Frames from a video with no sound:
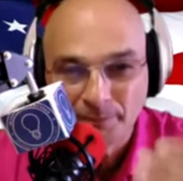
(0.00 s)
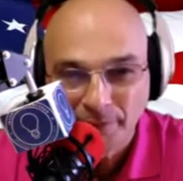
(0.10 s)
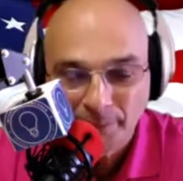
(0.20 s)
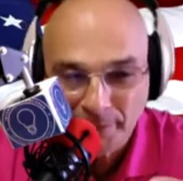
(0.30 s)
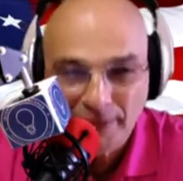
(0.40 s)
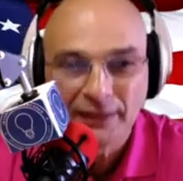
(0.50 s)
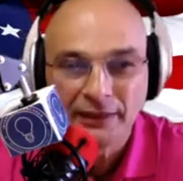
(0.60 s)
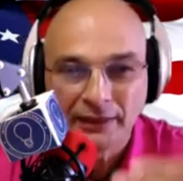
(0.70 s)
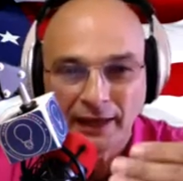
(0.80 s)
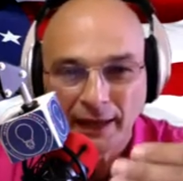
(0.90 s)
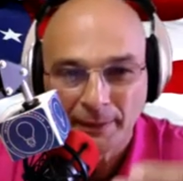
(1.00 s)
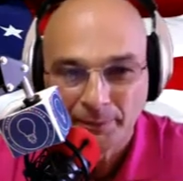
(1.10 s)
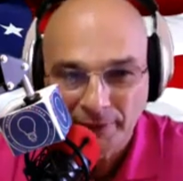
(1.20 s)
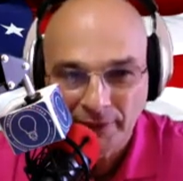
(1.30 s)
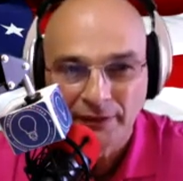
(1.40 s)

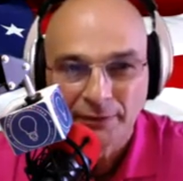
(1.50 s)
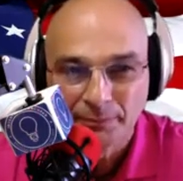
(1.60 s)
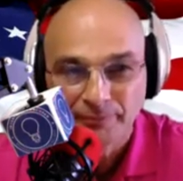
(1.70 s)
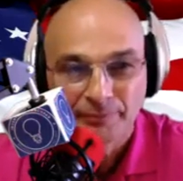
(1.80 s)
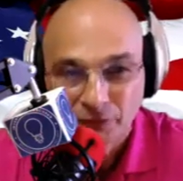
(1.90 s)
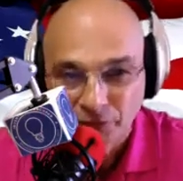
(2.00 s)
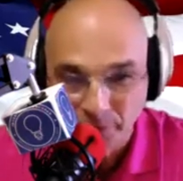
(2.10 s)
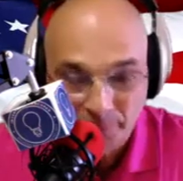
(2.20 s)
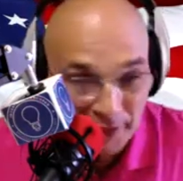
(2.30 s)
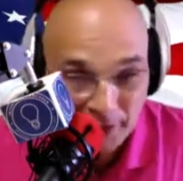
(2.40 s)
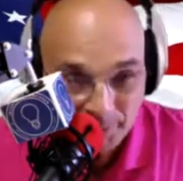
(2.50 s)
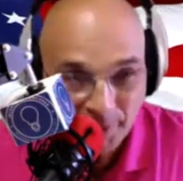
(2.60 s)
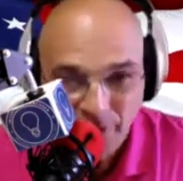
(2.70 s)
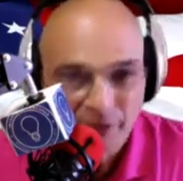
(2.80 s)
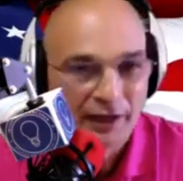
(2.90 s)
Mr. Made in
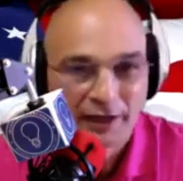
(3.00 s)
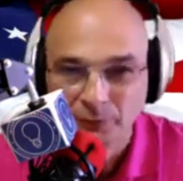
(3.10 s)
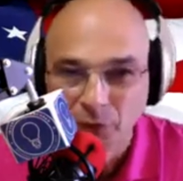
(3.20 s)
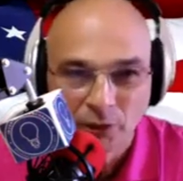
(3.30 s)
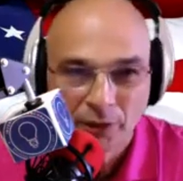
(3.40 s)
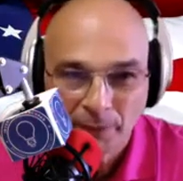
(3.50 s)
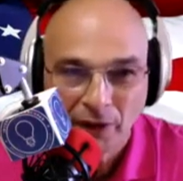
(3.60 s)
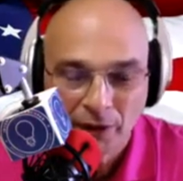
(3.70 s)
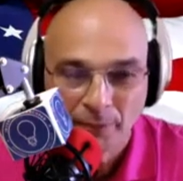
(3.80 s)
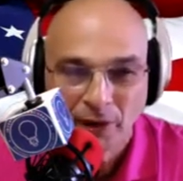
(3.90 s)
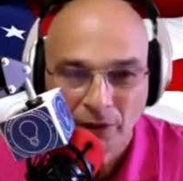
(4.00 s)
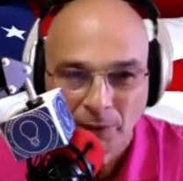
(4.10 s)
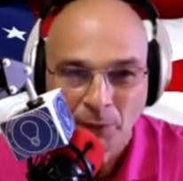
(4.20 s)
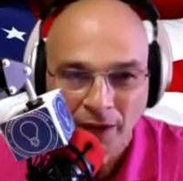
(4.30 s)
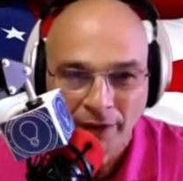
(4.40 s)
America and doing Made in America
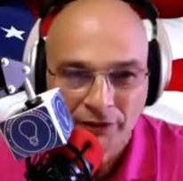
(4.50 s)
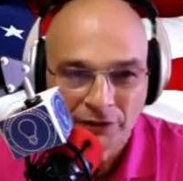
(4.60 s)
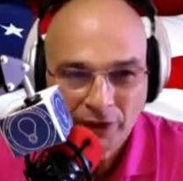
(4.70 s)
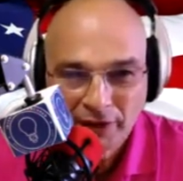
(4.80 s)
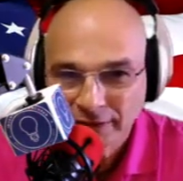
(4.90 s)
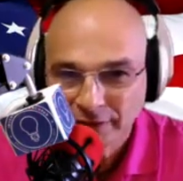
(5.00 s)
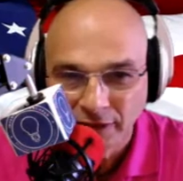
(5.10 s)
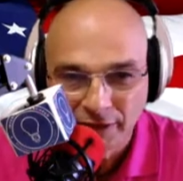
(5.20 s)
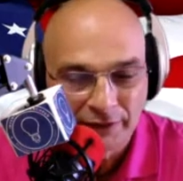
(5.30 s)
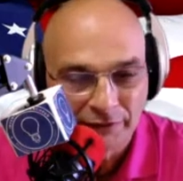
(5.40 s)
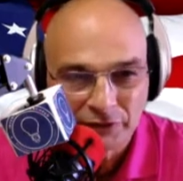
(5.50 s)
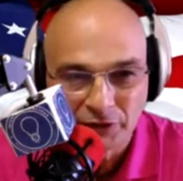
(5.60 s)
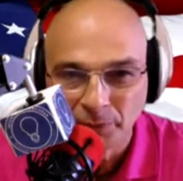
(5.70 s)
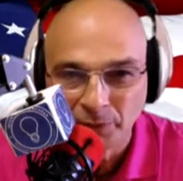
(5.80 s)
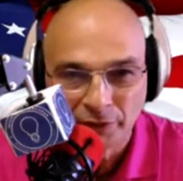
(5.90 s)
products, it's going to give us the
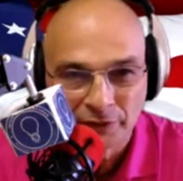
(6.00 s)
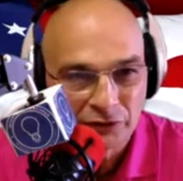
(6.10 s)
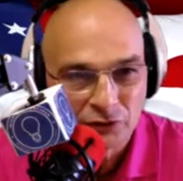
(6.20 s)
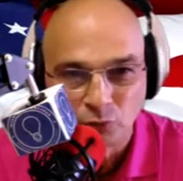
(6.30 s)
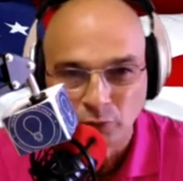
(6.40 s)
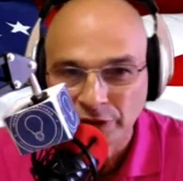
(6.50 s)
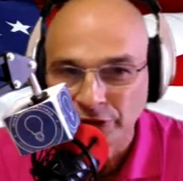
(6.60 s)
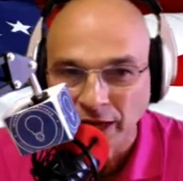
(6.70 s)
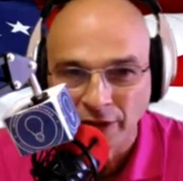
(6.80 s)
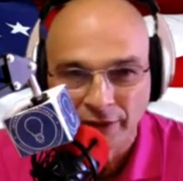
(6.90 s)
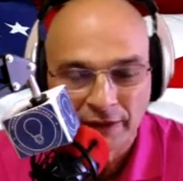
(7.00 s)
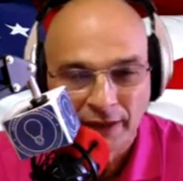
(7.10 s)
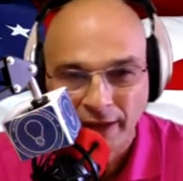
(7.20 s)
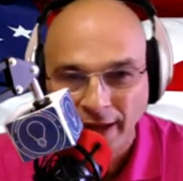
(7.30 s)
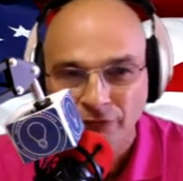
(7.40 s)
ability to just reach out
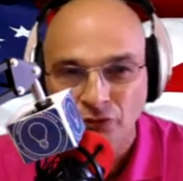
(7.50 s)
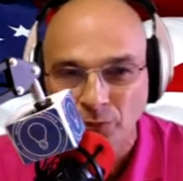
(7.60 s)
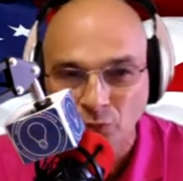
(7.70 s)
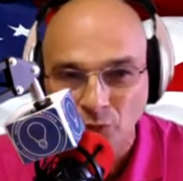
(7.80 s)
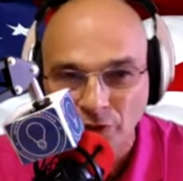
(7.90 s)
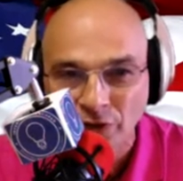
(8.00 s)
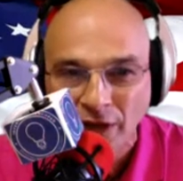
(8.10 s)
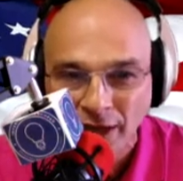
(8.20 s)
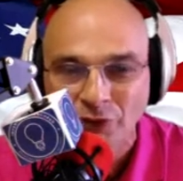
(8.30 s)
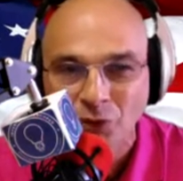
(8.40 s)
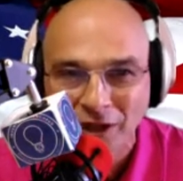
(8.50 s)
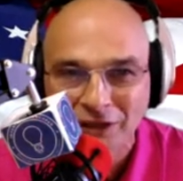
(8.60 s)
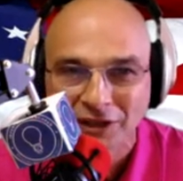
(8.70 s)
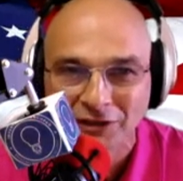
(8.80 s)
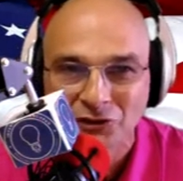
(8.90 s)
and have some real
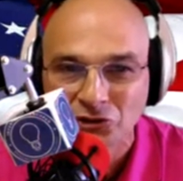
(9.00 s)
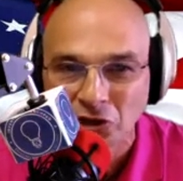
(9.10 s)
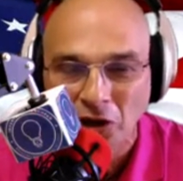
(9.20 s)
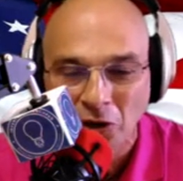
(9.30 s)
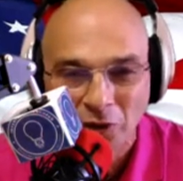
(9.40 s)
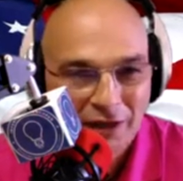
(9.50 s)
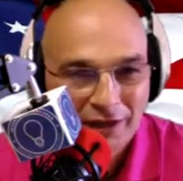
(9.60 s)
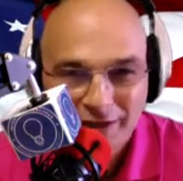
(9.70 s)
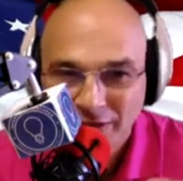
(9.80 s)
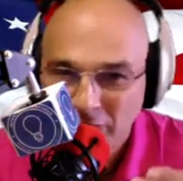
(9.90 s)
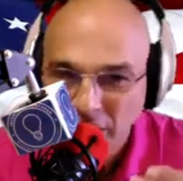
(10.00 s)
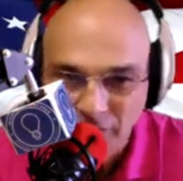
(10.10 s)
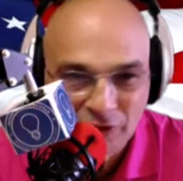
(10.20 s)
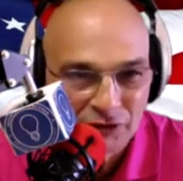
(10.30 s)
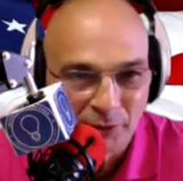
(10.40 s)
heavyweights on the show,
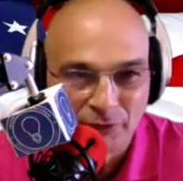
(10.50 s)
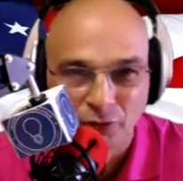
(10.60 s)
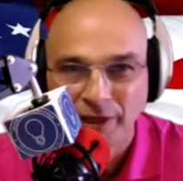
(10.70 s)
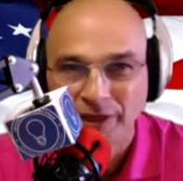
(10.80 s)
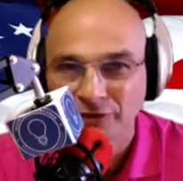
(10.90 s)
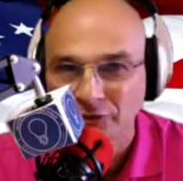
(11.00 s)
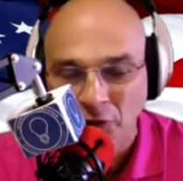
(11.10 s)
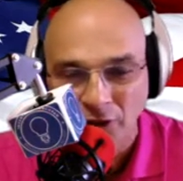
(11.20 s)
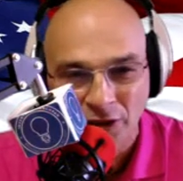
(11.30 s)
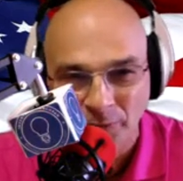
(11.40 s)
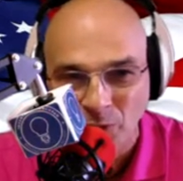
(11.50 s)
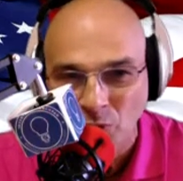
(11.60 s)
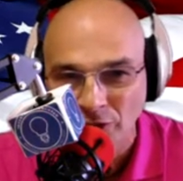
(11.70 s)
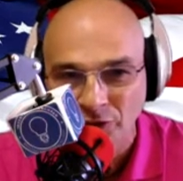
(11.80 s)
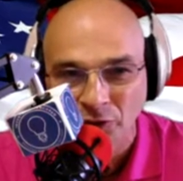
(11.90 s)
giving some information, talking about
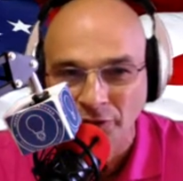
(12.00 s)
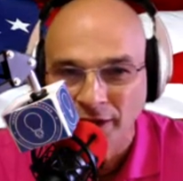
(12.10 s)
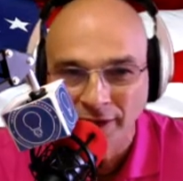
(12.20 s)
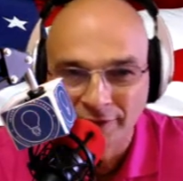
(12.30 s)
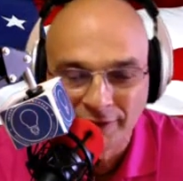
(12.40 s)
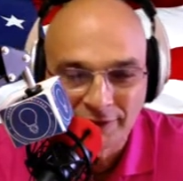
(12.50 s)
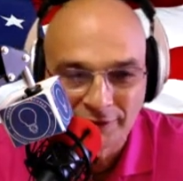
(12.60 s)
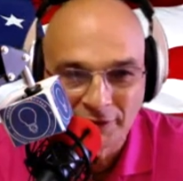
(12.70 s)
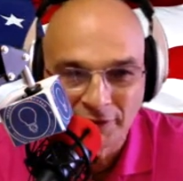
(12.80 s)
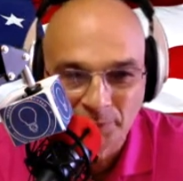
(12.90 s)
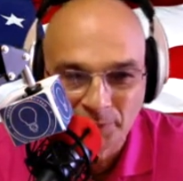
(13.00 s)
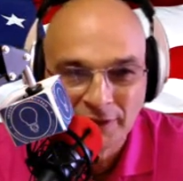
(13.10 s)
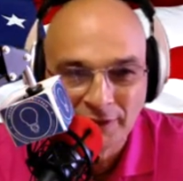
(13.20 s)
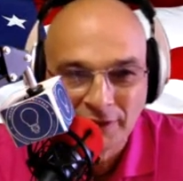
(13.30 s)
what's going on. I think it's going to be